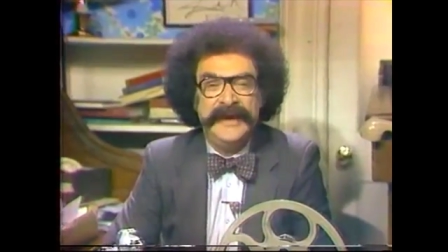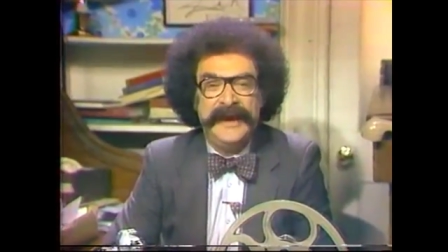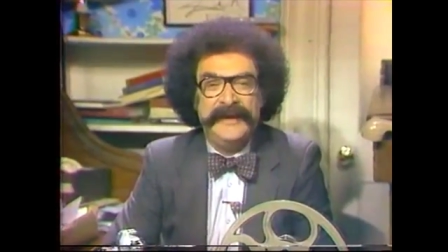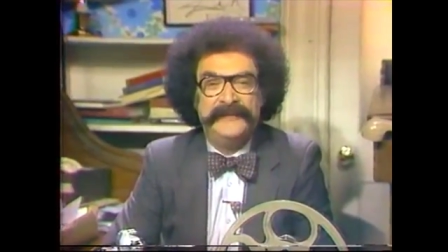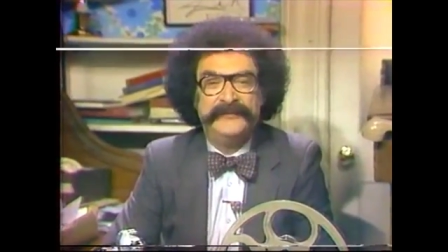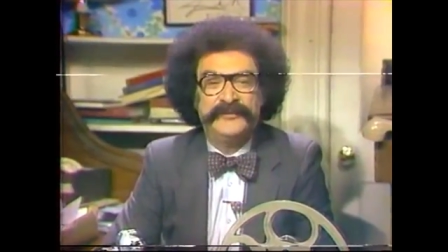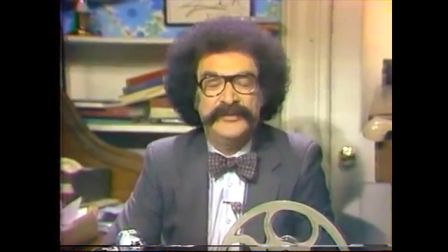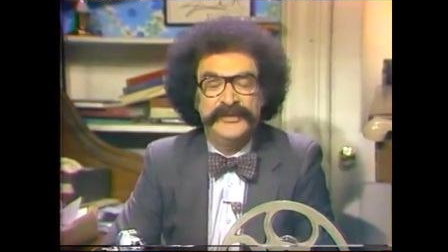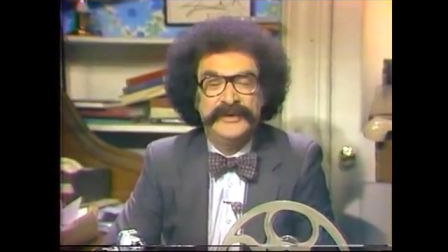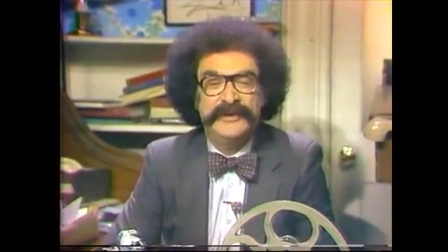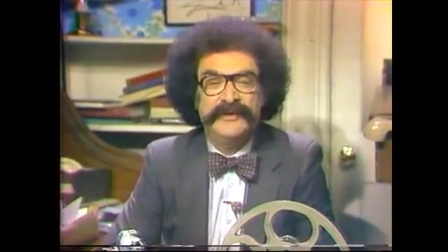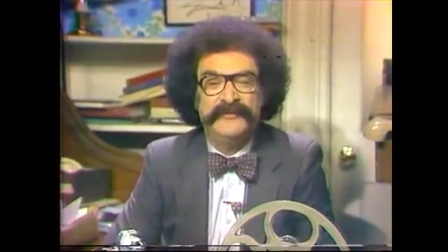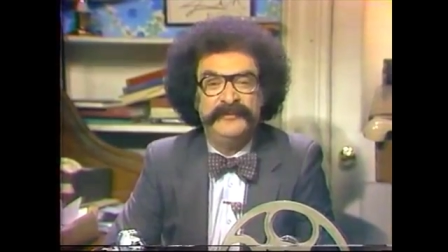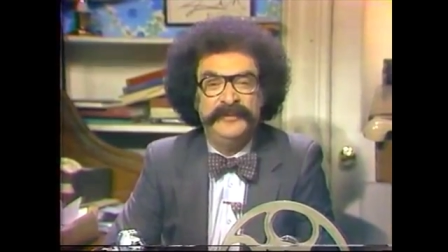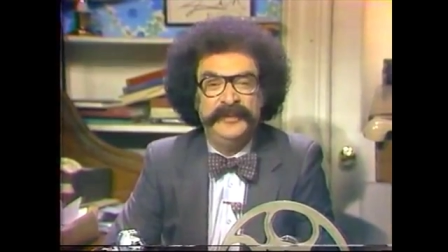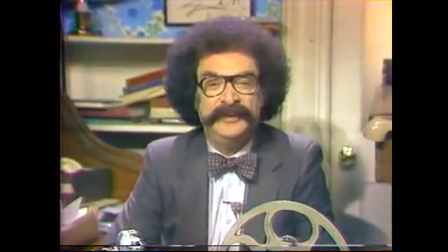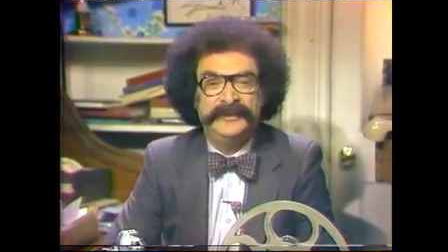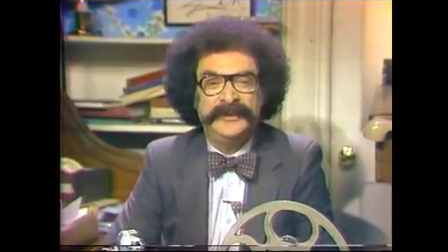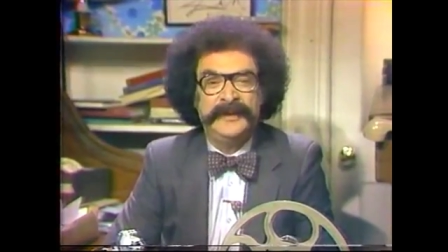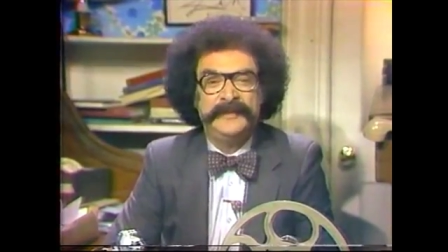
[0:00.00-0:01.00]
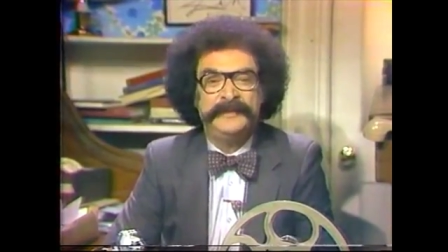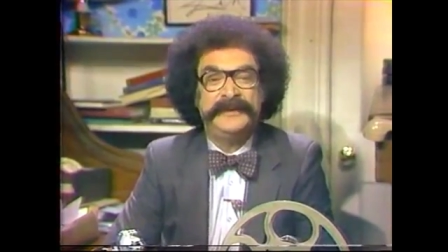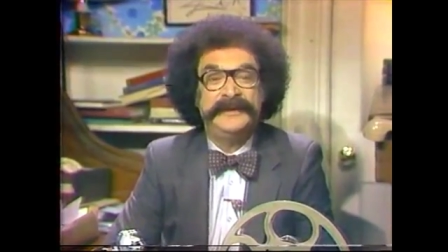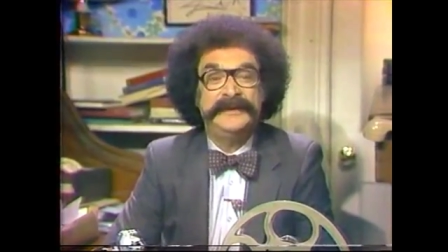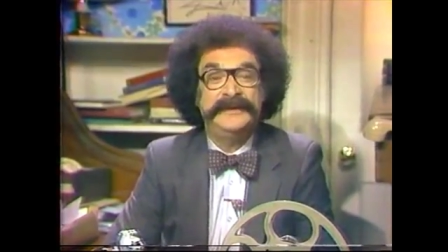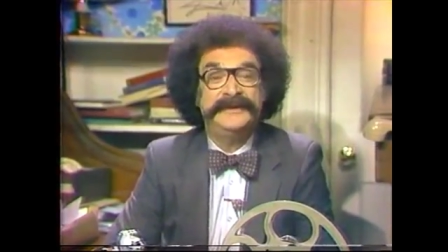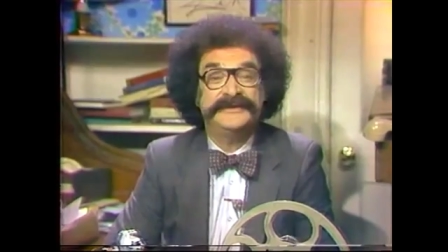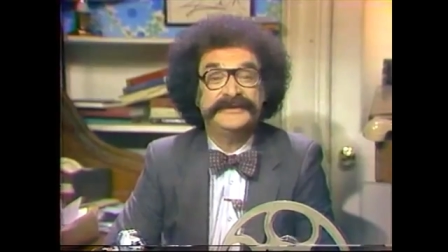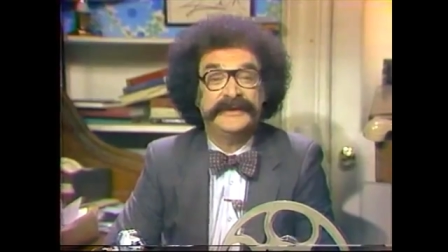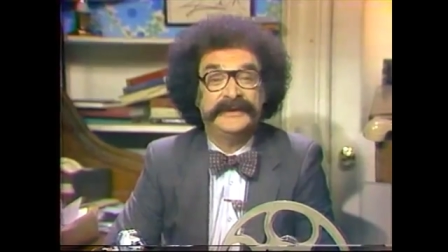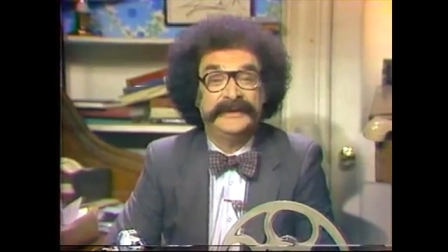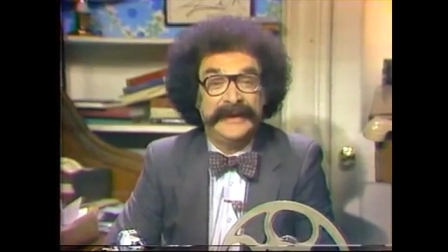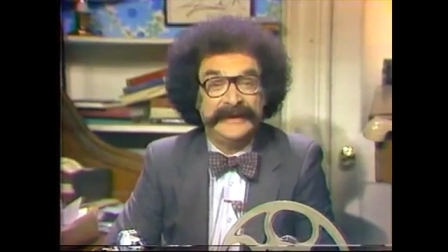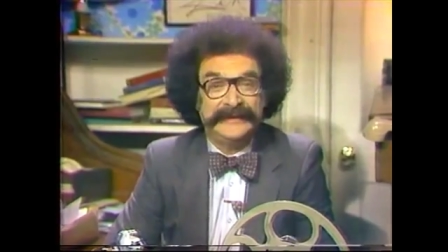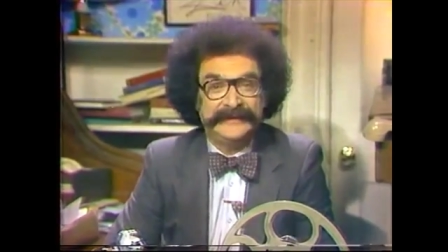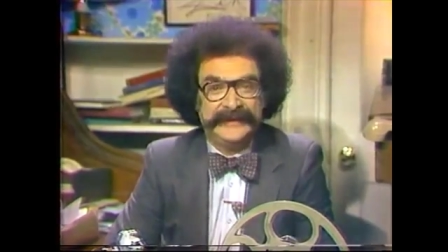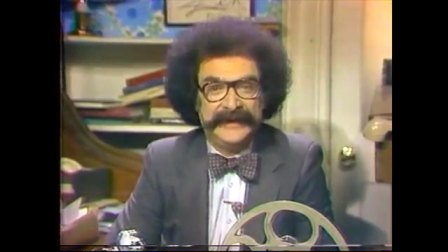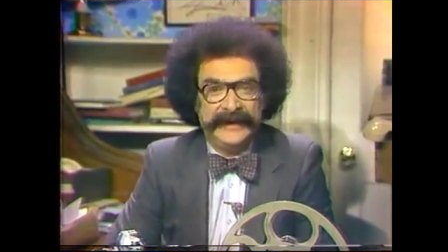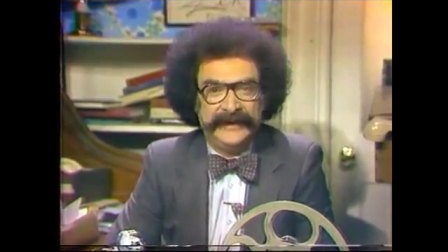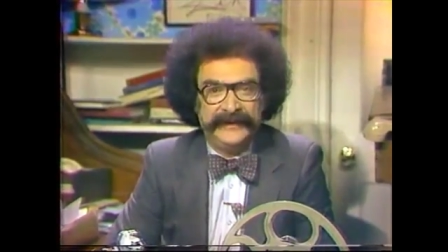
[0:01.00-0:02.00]
After a year of build-up, it is a
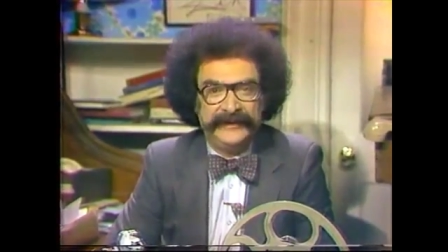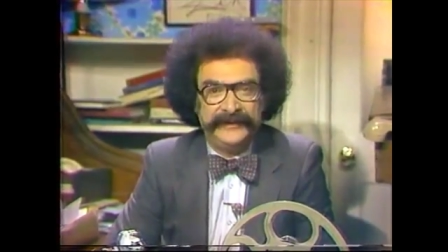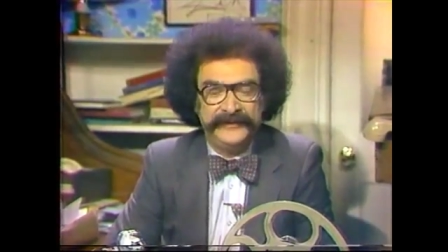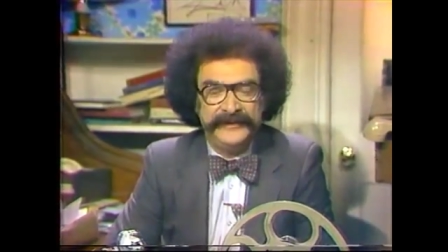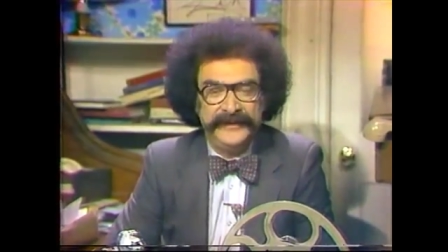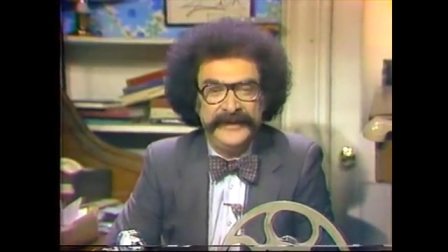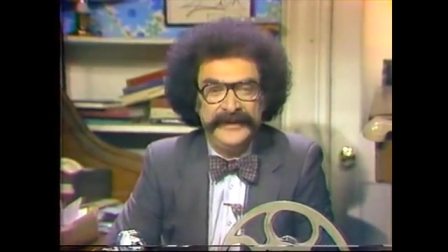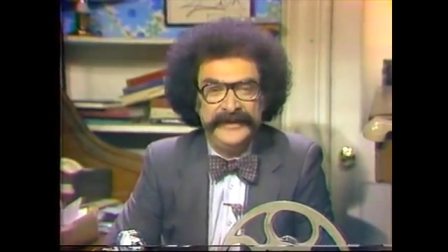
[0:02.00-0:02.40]
letdown.